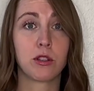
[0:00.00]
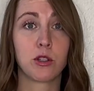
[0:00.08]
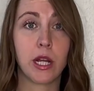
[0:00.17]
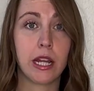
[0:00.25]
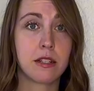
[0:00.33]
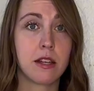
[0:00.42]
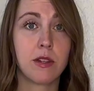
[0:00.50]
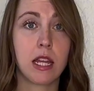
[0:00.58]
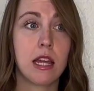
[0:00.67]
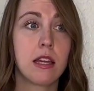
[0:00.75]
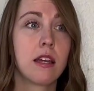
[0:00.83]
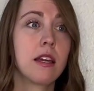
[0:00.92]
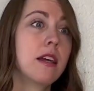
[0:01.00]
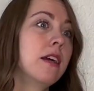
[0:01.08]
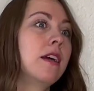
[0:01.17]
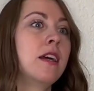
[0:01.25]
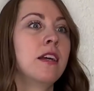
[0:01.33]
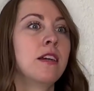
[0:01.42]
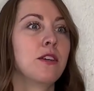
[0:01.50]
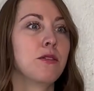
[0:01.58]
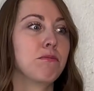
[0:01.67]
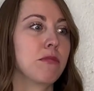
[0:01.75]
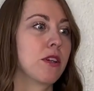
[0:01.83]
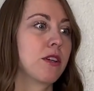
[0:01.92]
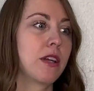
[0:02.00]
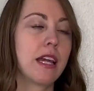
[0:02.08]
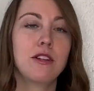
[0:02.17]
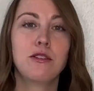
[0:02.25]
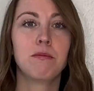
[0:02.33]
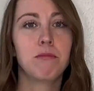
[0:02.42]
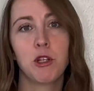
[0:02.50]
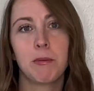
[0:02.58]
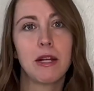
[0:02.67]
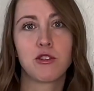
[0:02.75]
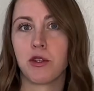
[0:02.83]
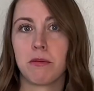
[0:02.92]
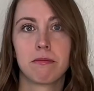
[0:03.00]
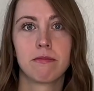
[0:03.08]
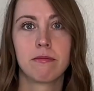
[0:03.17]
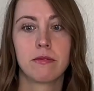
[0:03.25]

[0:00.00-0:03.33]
creativity in your bedroom.